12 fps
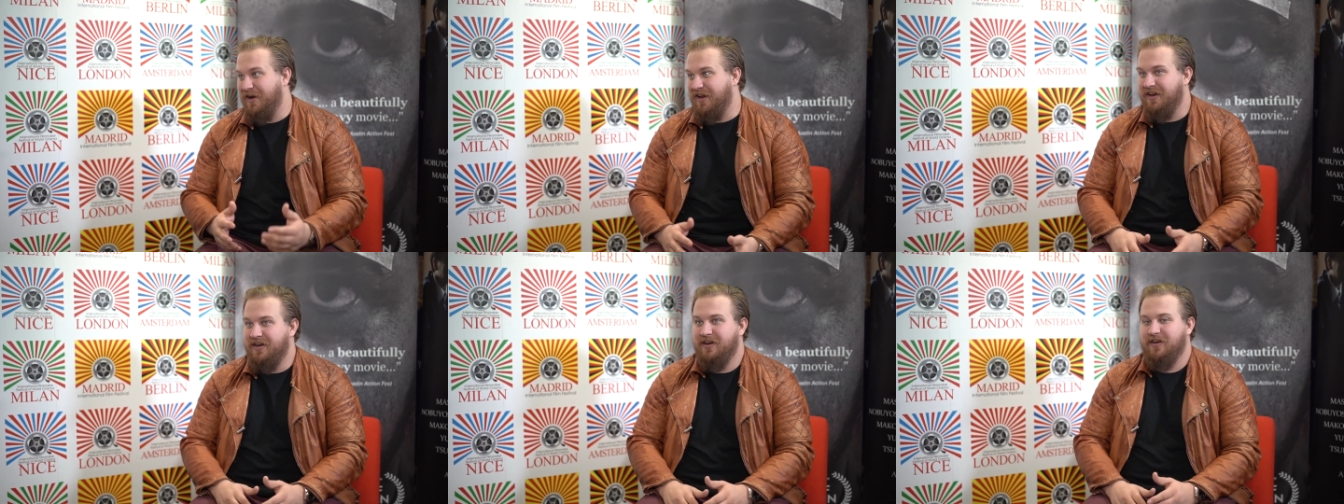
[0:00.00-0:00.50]

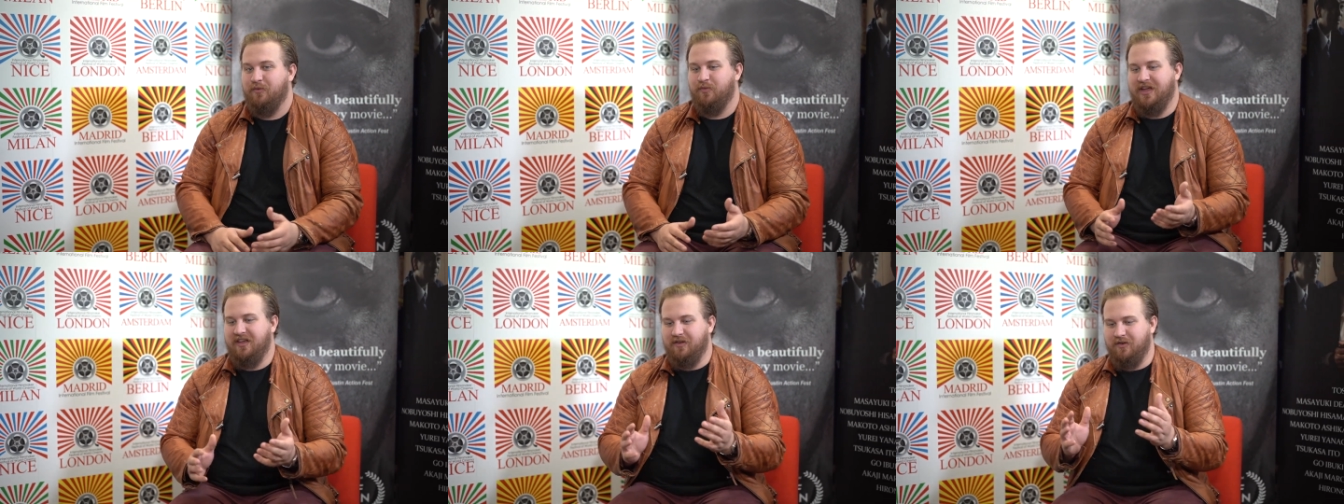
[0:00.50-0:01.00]
But
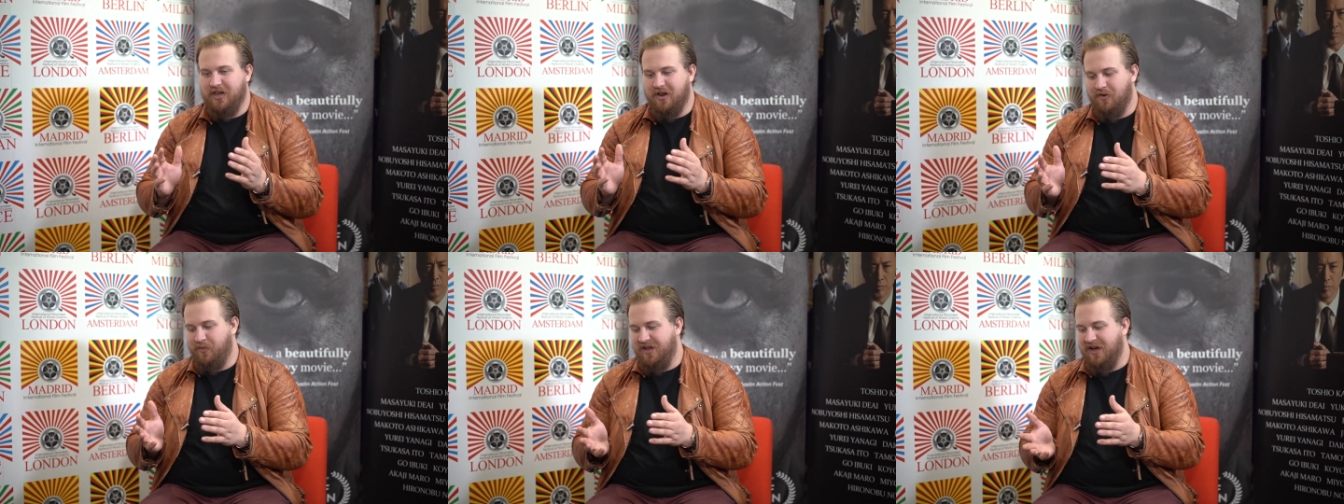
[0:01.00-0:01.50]
we
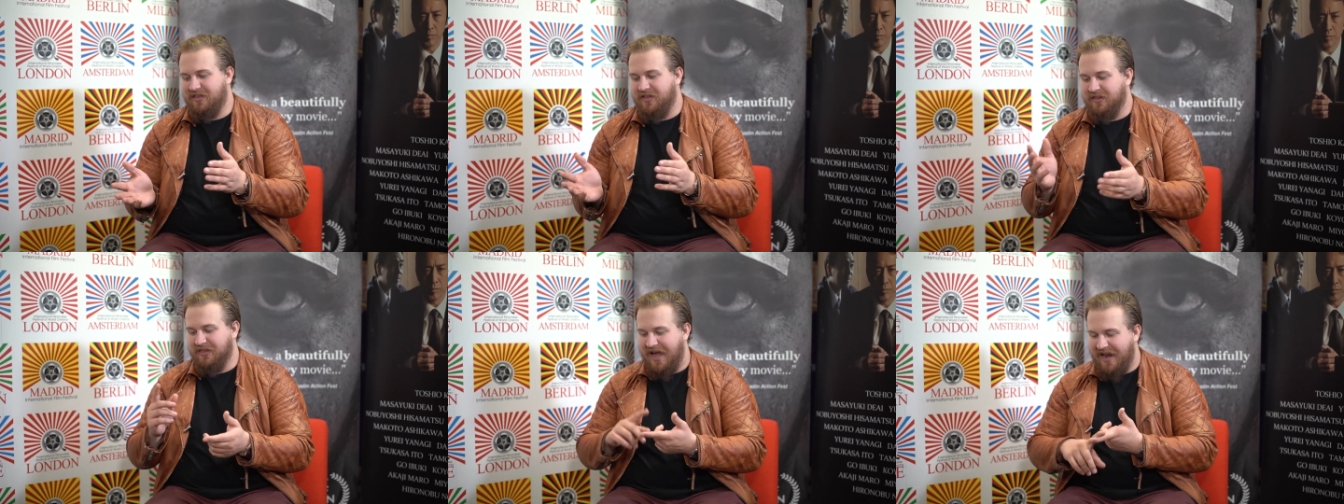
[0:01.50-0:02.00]
got
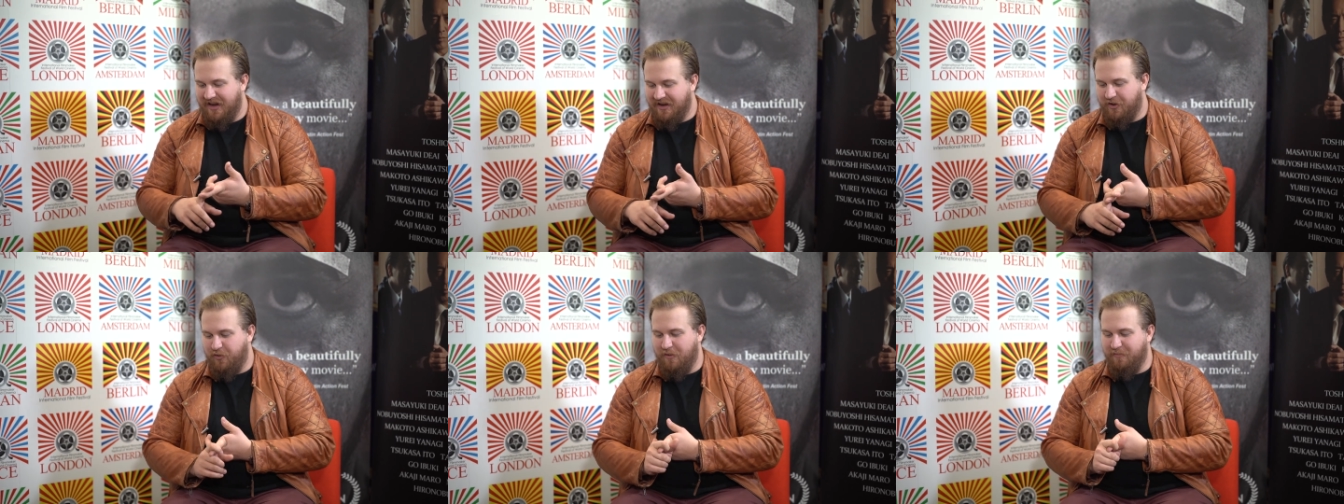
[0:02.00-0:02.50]
the lighting
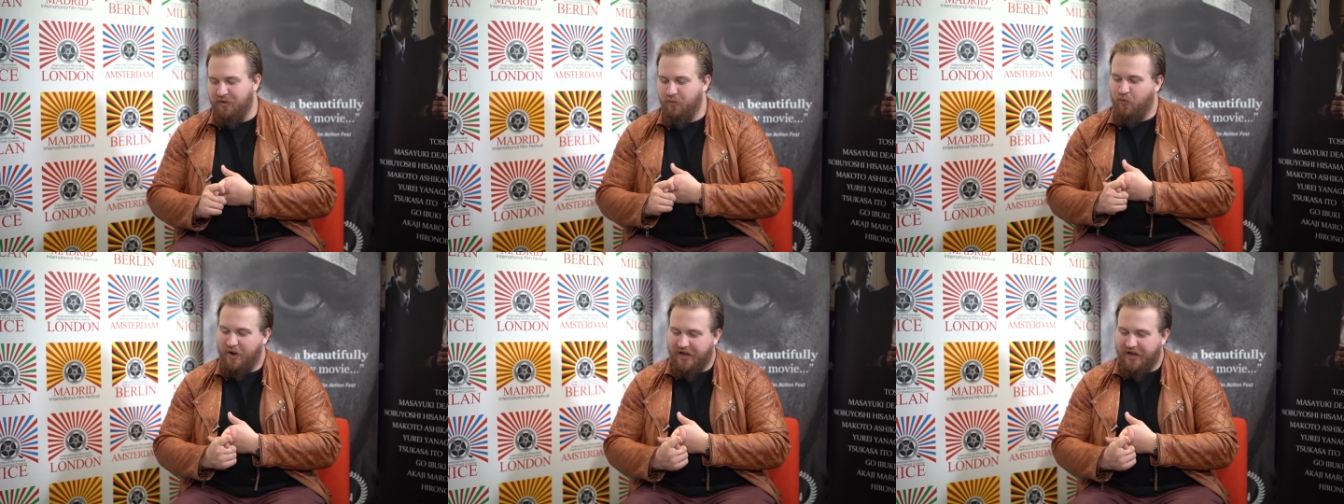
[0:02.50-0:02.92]
equipment